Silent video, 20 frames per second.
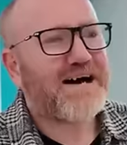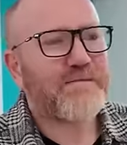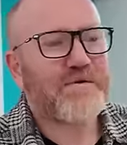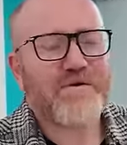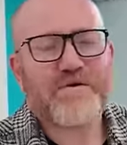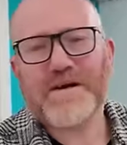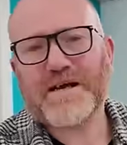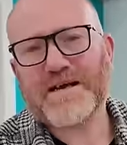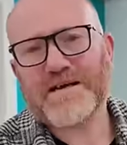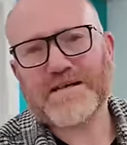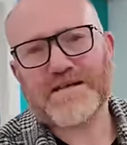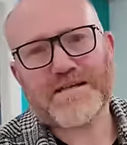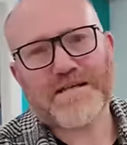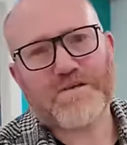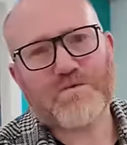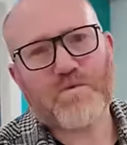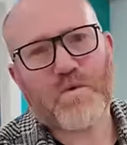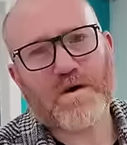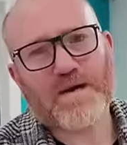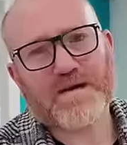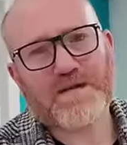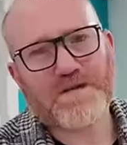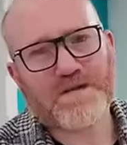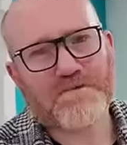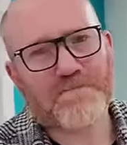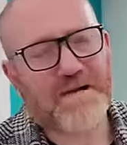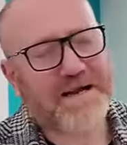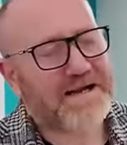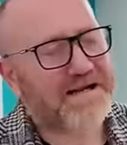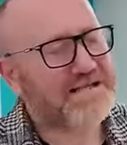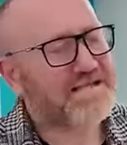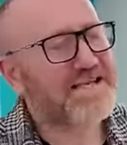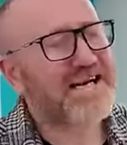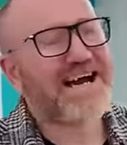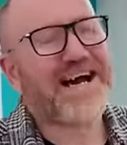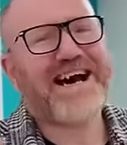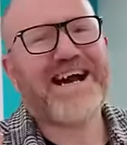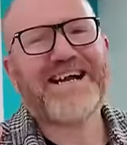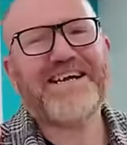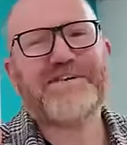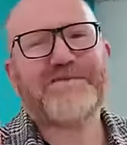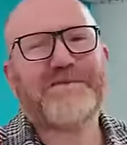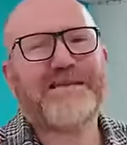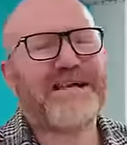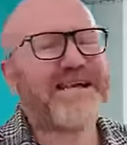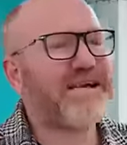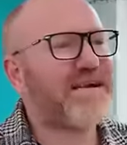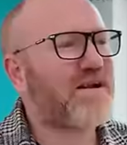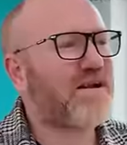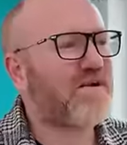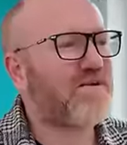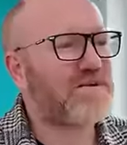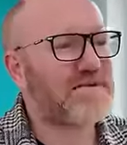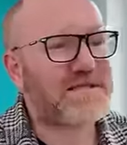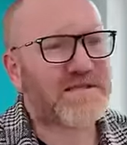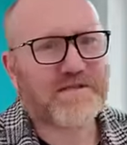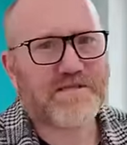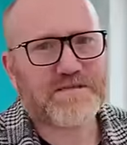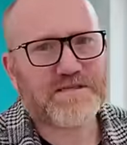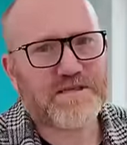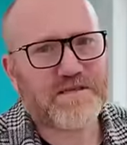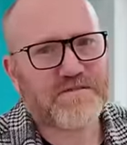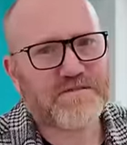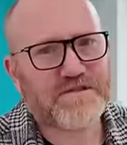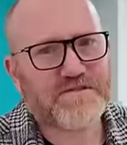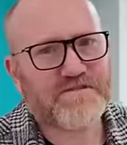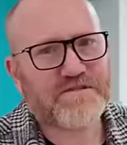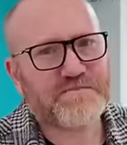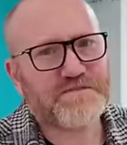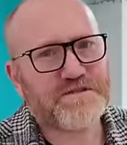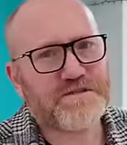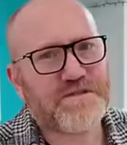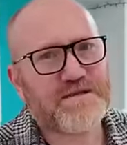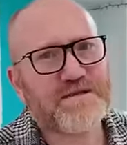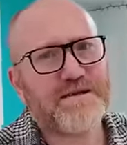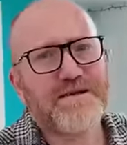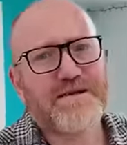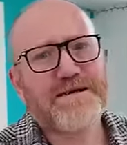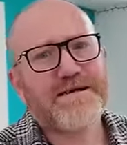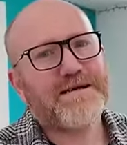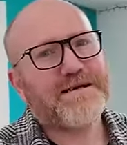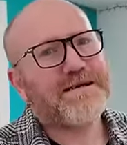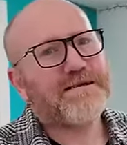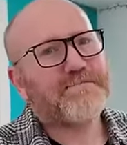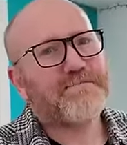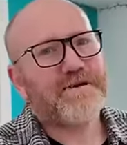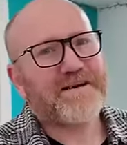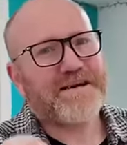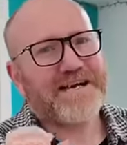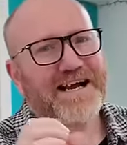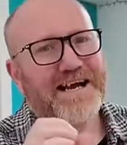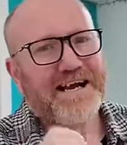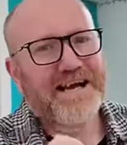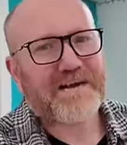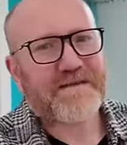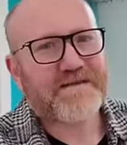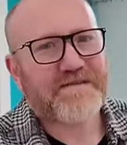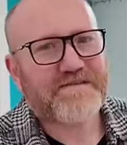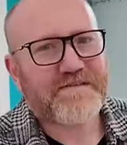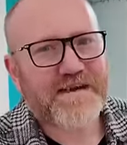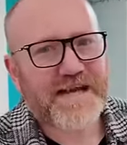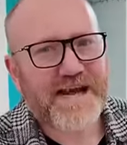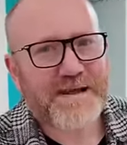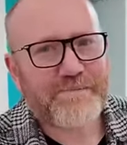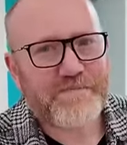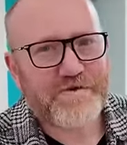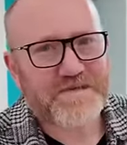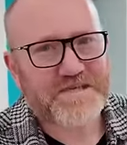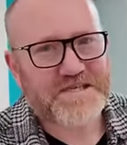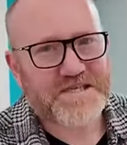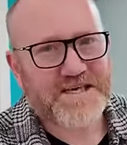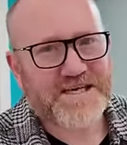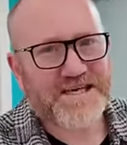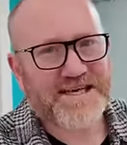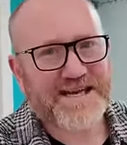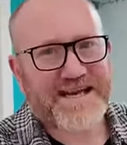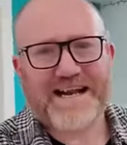I'm only going to do one or two plants. I don't eat loads and loads and loads of aubergine, but I love a moussaka.